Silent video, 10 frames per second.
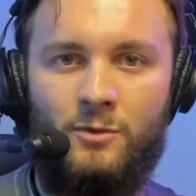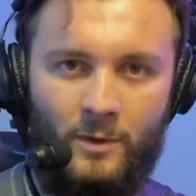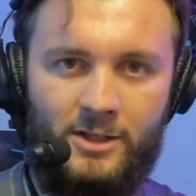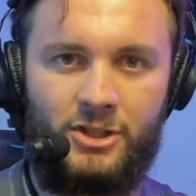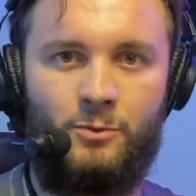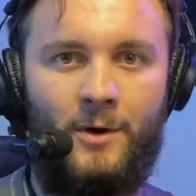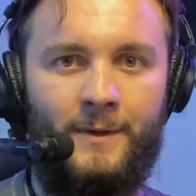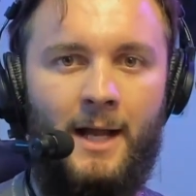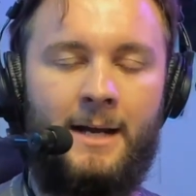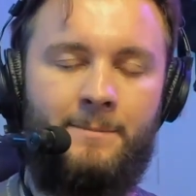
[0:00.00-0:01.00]
want to do
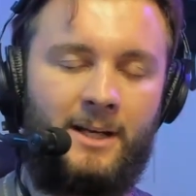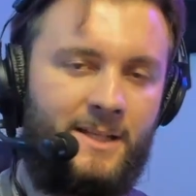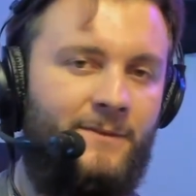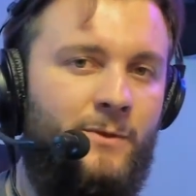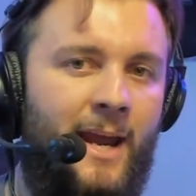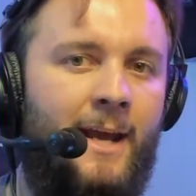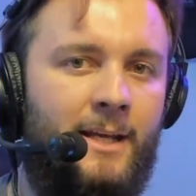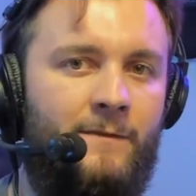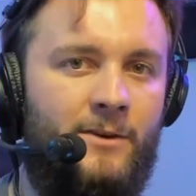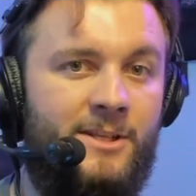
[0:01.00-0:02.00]
online. Because if you can't
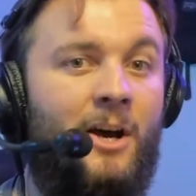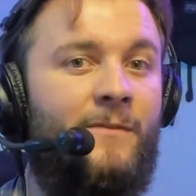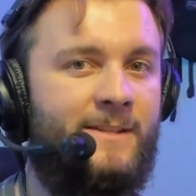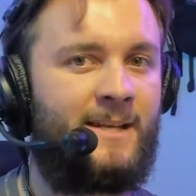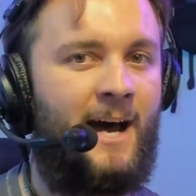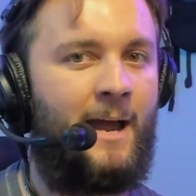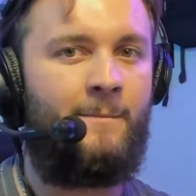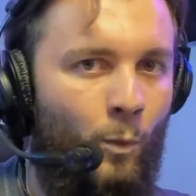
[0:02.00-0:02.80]
give yourself the time,